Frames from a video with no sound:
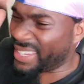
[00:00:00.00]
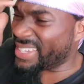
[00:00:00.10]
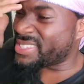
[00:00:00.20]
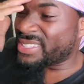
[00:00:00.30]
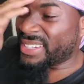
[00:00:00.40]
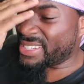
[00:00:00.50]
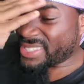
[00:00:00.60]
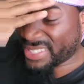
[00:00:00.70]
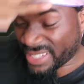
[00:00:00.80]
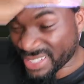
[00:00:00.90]
it's a
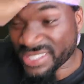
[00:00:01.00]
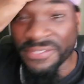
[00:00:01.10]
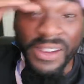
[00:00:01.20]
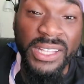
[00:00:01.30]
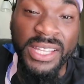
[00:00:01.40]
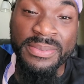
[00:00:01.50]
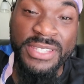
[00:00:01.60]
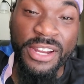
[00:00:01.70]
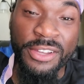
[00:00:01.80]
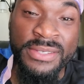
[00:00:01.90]
it's a it's a fucked up
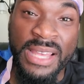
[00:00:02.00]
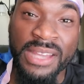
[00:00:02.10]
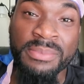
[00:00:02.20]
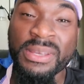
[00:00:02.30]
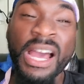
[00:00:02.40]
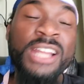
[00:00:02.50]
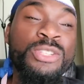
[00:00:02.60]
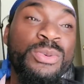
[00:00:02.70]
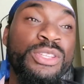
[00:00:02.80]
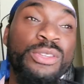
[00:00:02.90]
stereotype to be
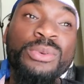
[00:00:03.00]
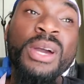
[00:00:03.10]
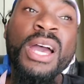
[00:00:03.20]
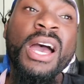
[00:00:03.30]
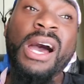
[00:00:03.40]
honest with you